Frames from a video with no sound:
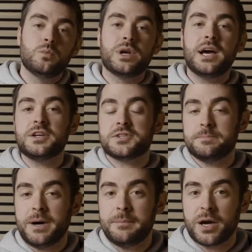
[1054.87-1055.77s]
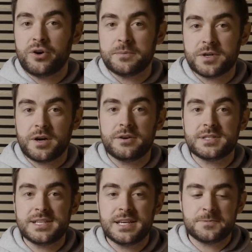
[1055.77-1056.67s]
When I look to buy my
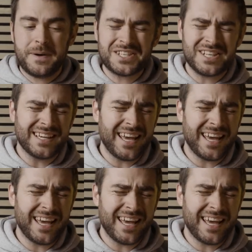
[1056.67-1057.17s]
cryptocurrency, especially